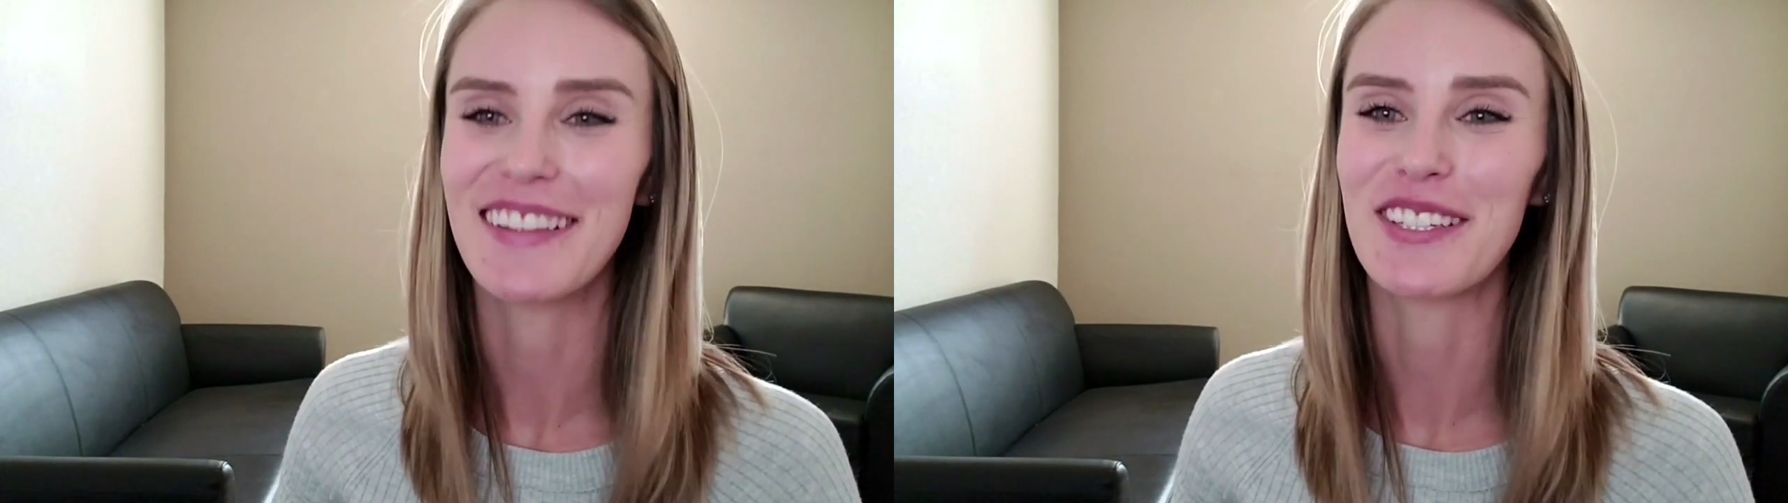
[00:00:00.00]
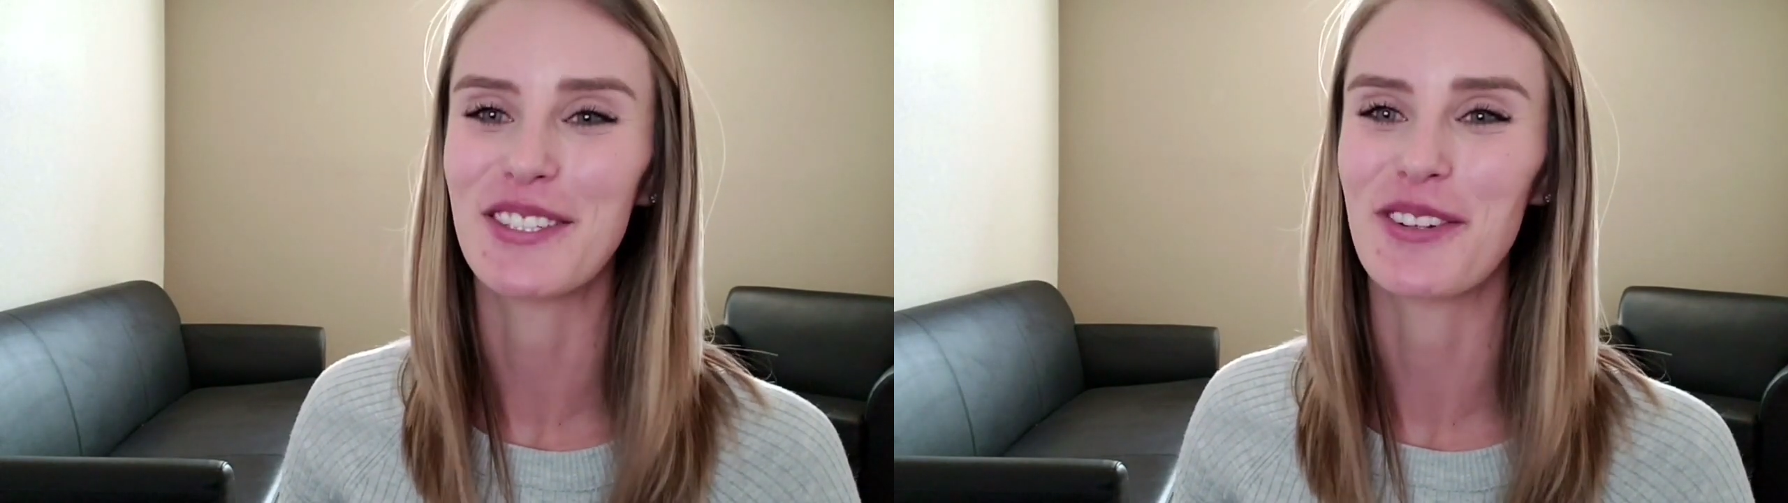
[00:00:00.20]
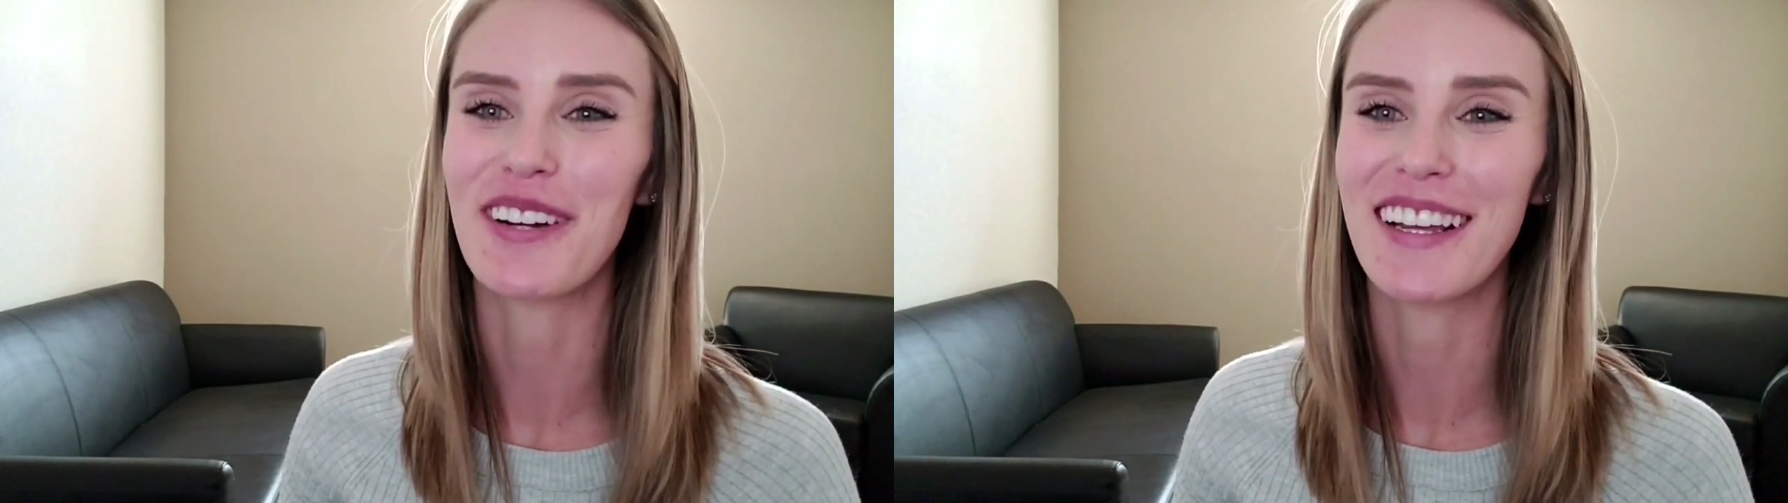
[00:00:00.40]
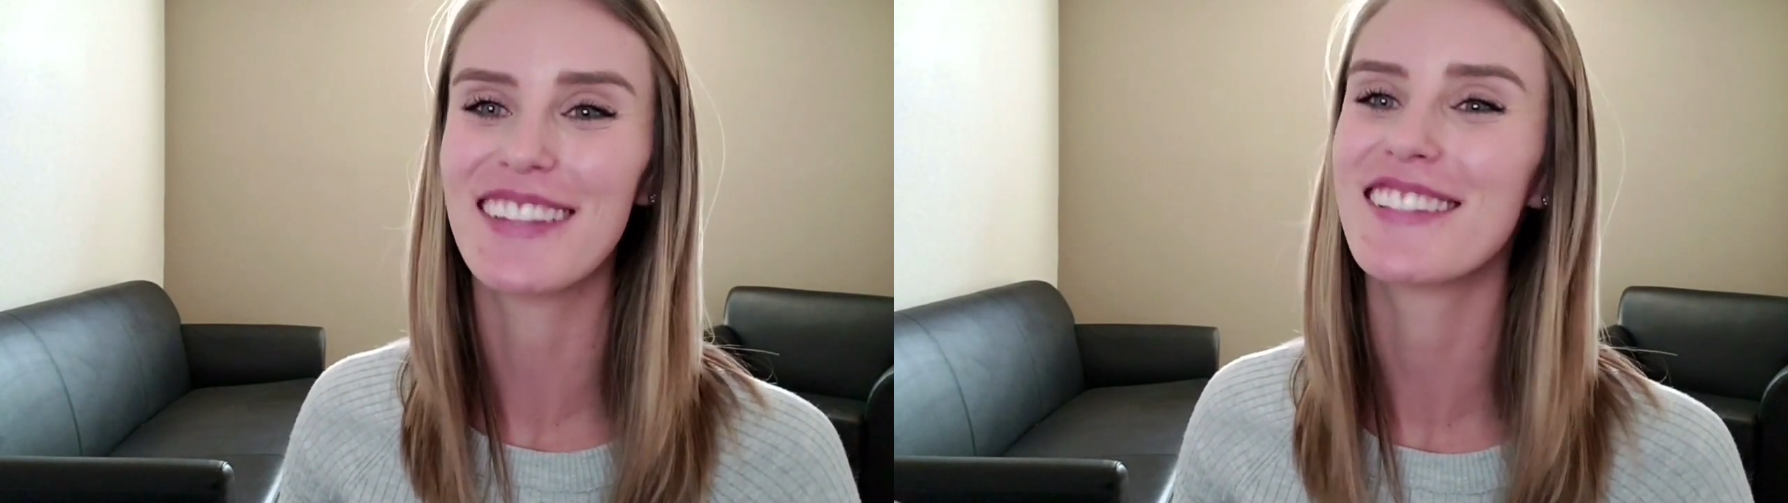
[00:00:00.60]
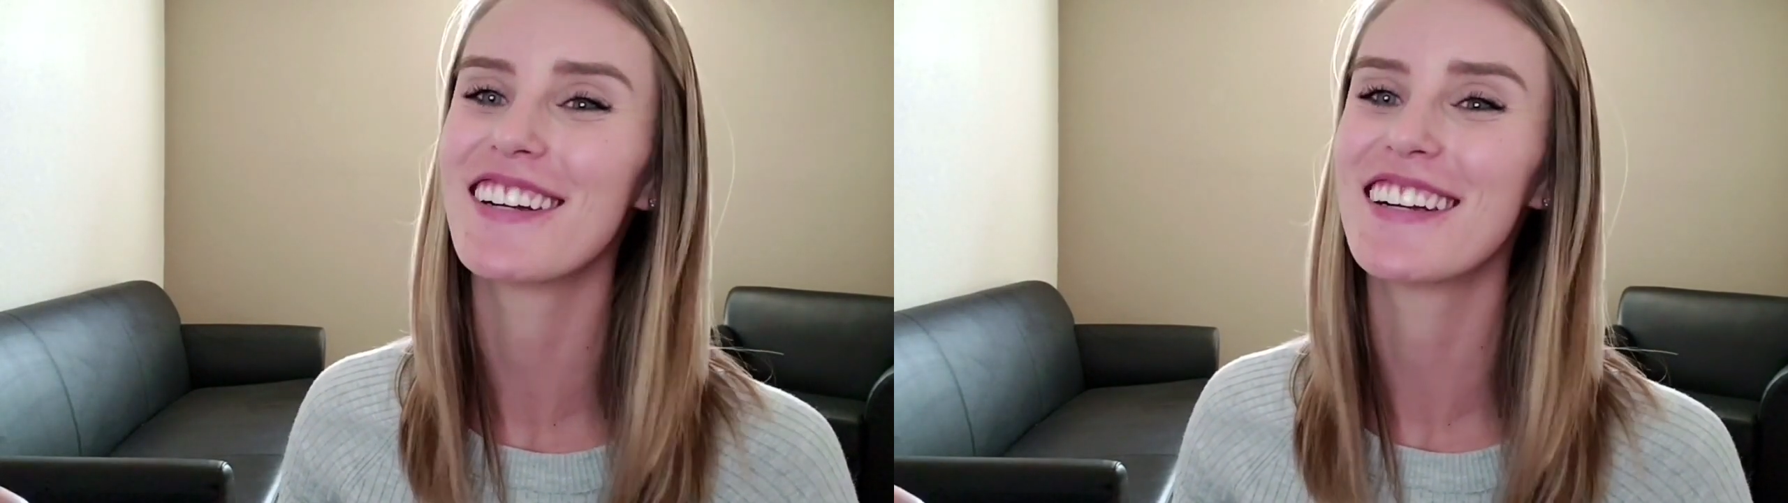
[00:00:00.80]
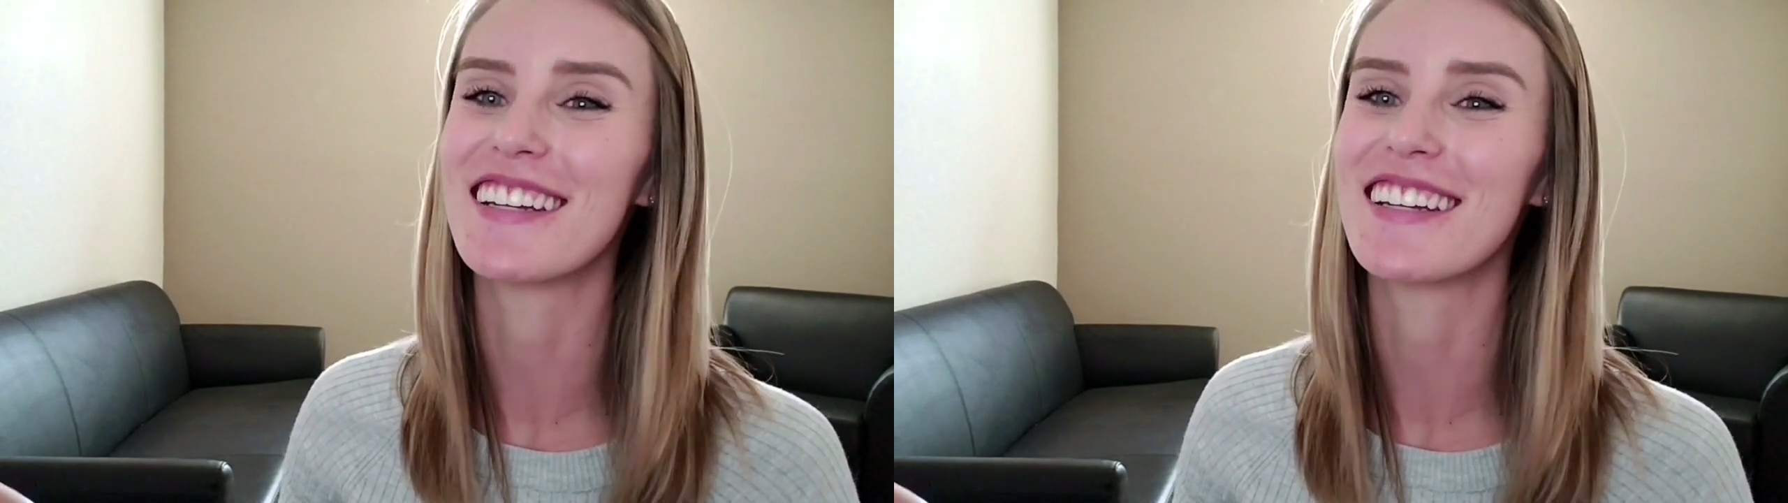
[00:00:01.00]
The short answer